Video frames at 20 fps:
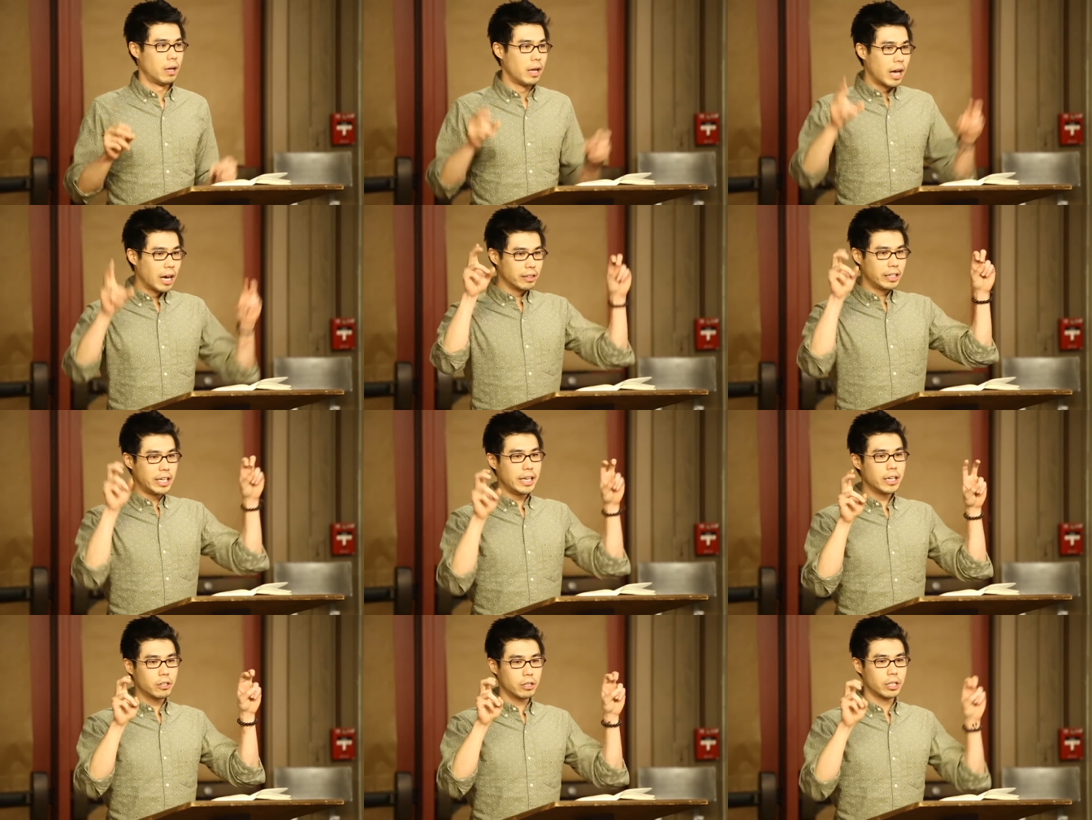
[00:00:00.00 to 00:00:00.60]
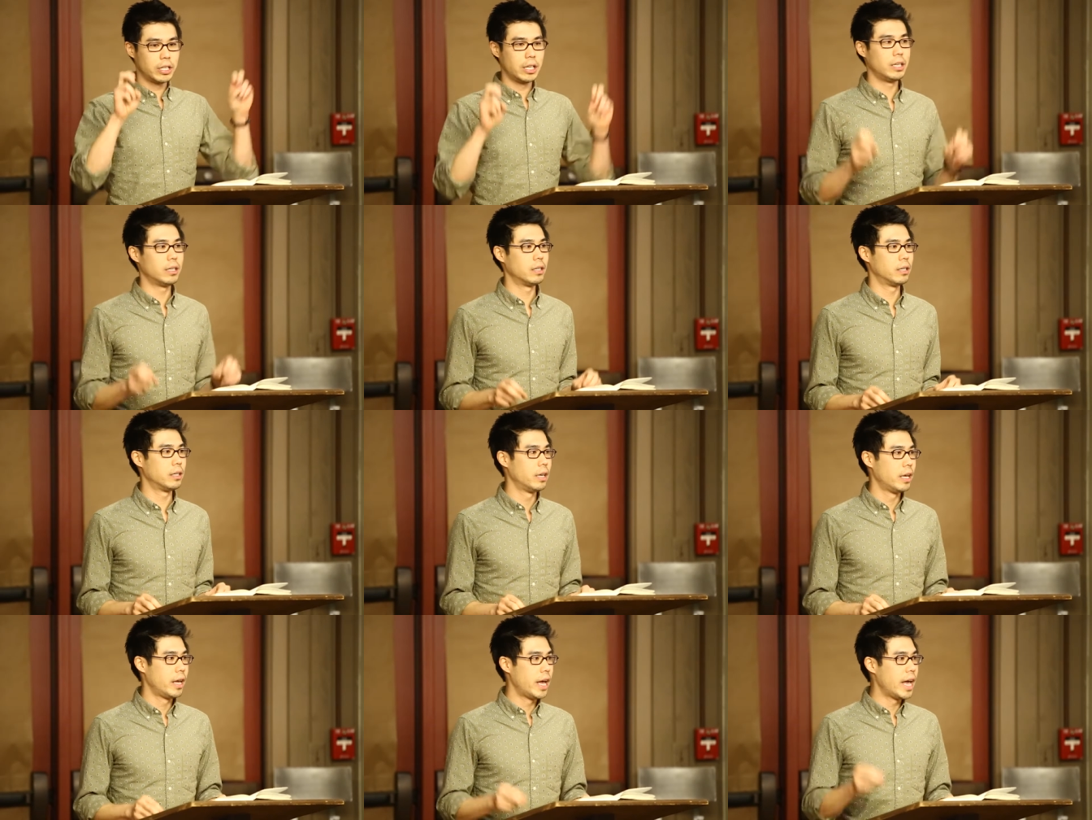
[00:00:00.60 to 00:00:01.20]
illegally
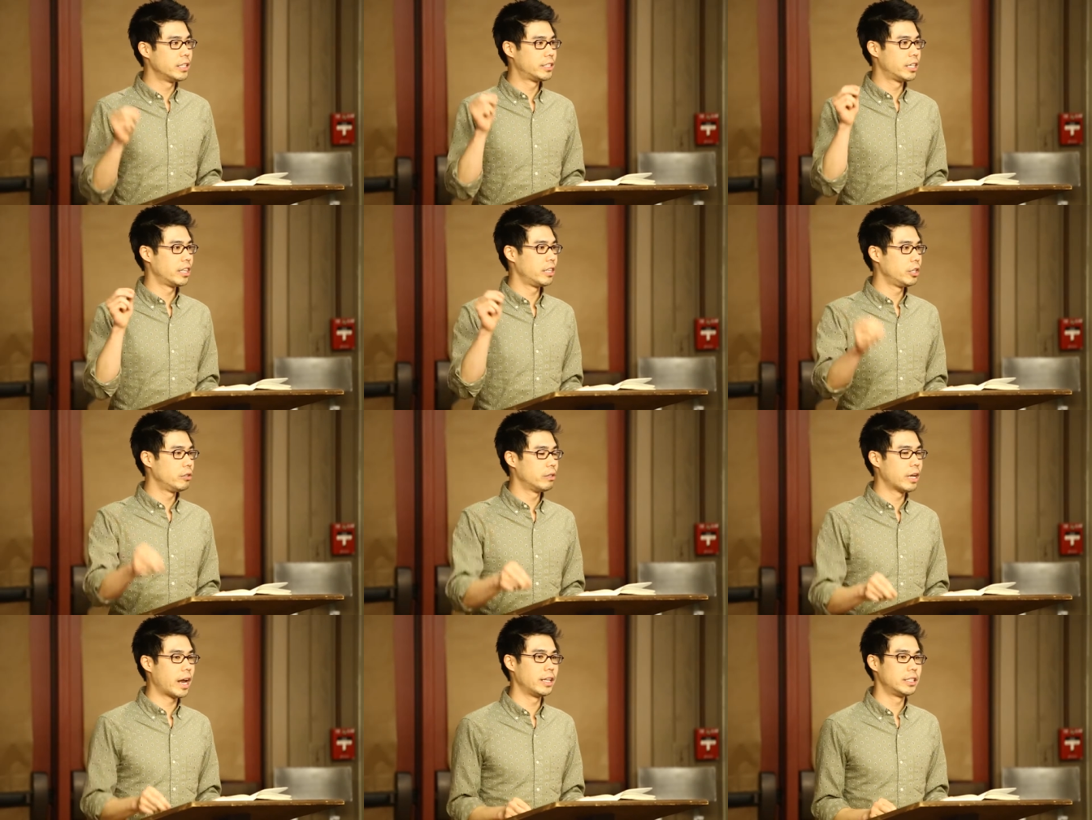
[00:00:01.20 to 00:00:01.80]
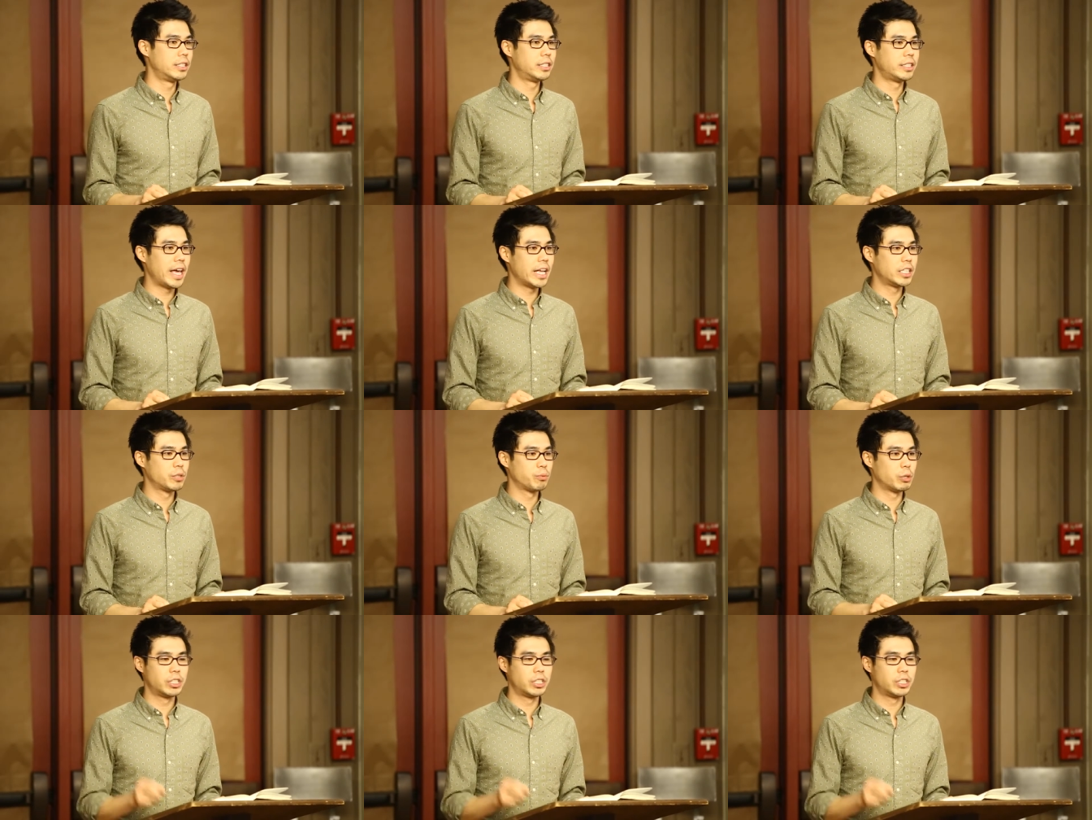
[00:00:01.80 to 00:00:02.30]
into the United States,